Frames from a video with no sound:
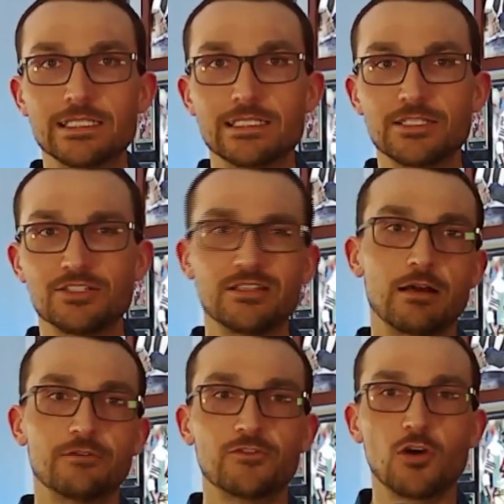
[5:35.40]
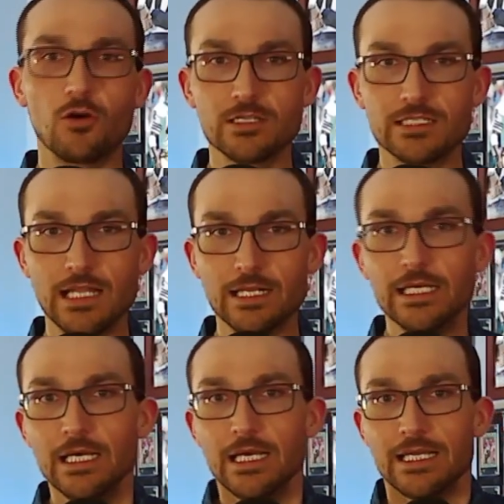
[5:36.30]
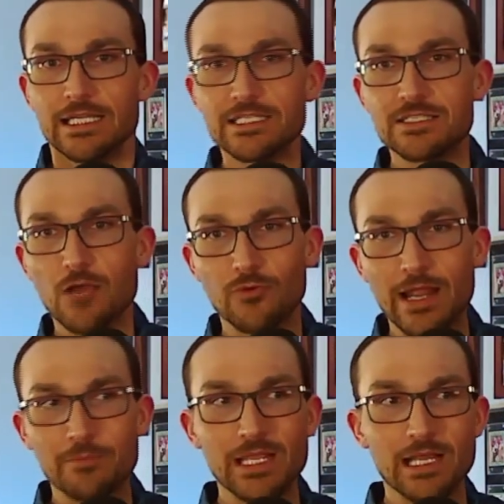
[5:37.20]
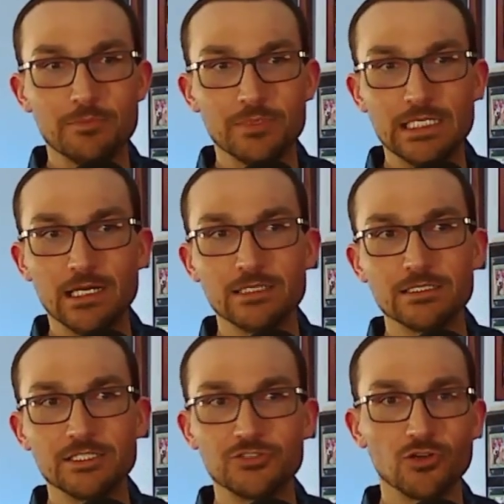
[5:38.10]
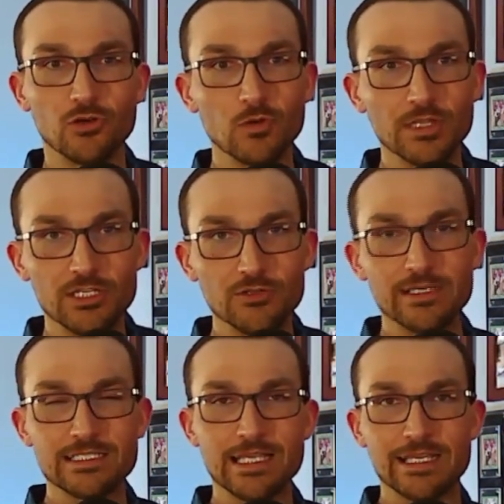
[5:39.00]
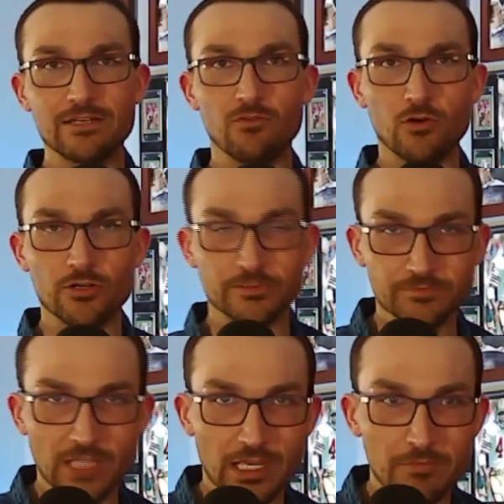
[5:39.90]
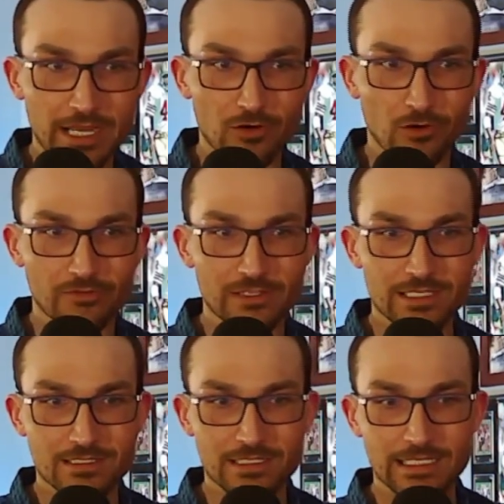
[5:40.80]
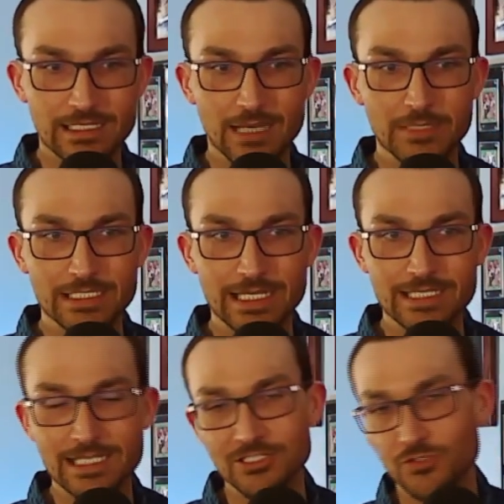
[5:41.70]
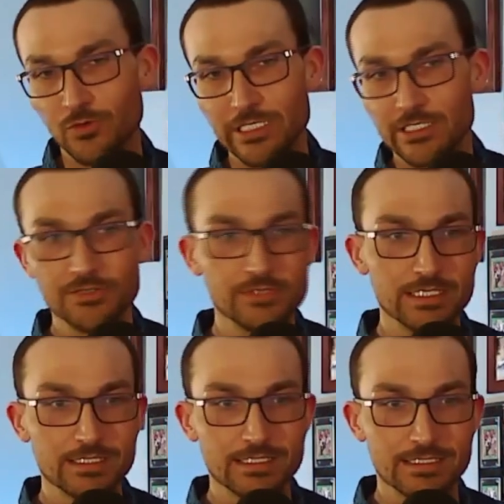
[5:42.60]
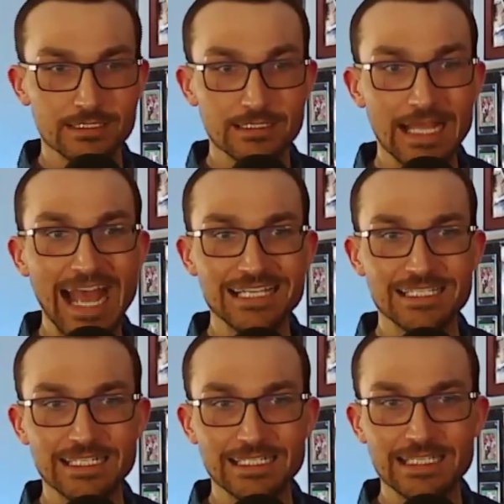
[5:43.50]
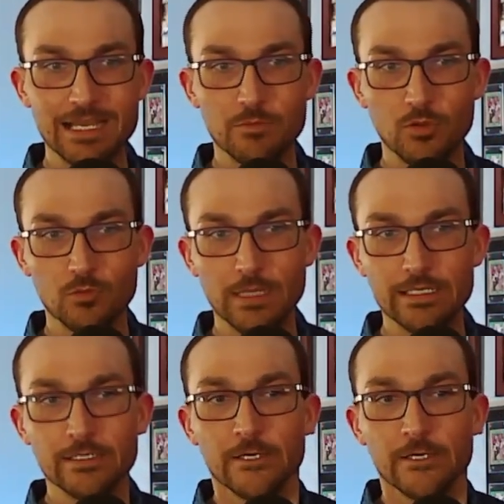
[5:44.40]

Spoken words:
this issue? No, of course not. He's ramping up gun control with a new executive order. Now, I might go over this in the coming days. I just wanted to use this as an example, but,